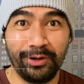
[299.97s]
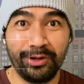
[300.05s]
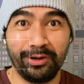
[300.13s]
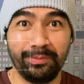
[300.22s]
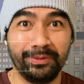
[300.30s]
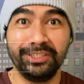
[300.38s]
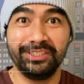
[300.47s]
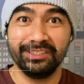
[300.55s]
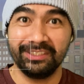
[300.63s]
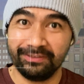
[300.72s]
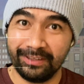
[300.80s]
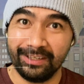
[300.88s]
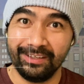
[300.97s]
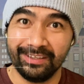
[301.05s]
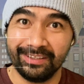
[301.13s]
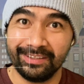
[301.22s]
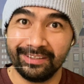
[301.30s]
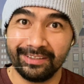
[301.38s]
your emergency fund.
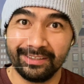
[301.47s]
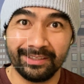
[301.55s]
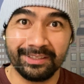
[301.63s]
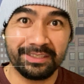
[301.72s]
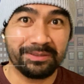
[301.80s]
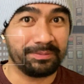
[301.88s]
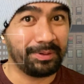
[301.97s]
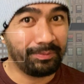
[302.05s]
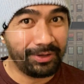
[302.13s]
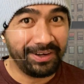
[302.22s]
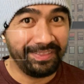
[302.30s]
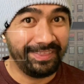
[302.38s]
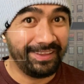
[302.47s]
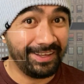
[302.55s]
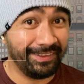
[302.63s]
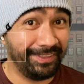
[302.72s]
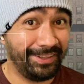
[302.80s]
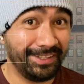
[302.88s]
Remember,
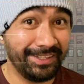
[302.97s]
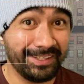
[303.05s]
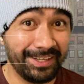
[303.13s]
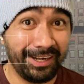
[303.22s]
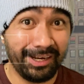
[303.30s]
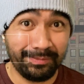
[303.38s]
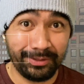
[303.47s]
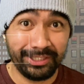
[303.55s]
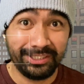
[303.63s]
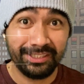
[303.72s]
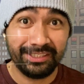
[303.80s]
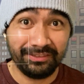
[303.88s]
this isn't an emergency